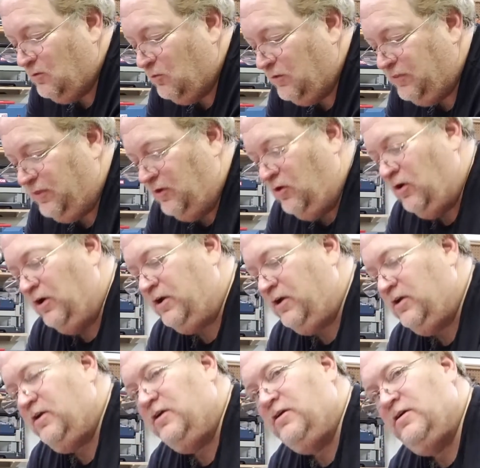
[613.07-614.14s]
with the hook
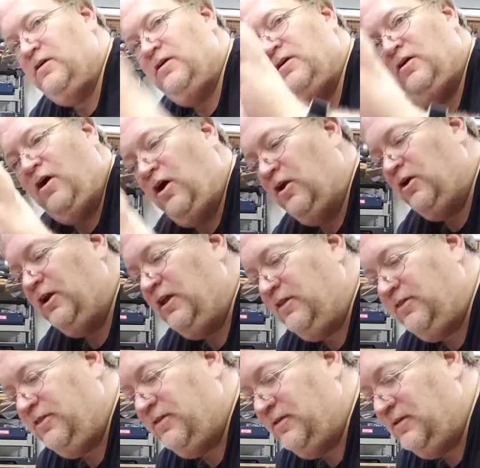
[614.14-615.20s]

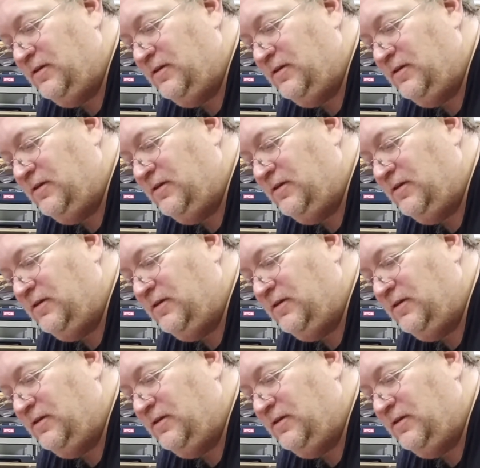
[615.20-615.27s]
underneath.